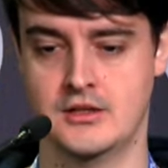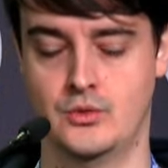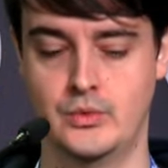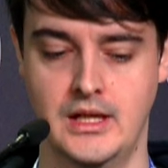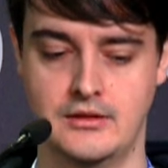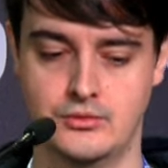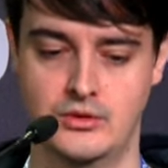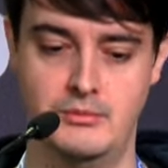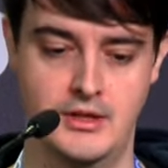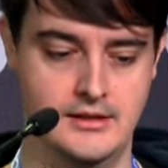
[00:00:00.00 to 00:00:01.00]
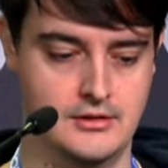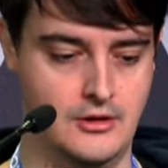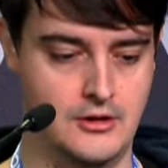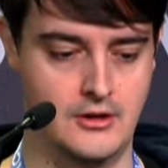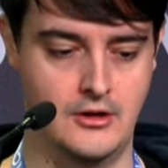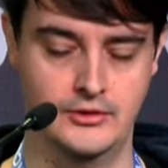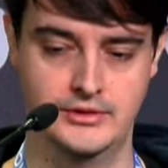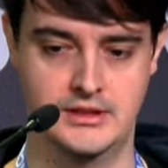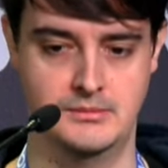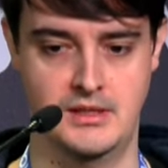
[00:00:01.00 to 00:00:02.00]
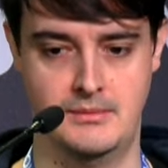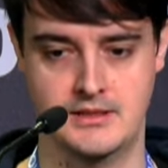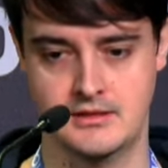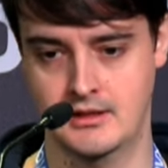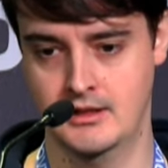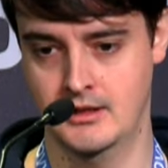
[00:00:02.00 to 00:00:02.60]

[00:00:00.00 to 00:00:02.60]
So we had to emulate our own TPMS